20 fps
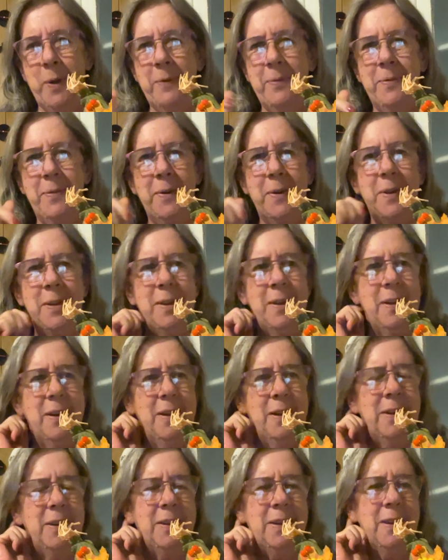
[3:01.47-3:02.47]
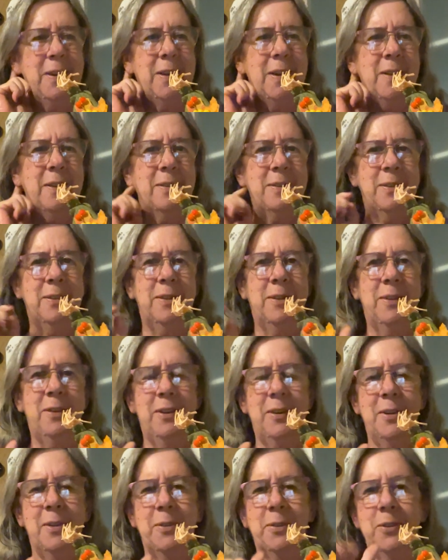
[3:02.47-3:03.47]
foot, and then
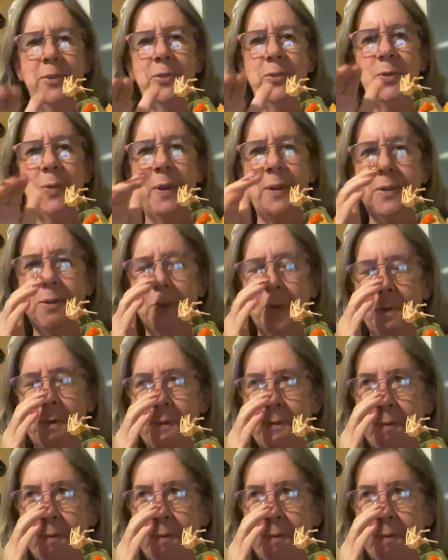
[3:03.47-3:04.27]
just straight sewing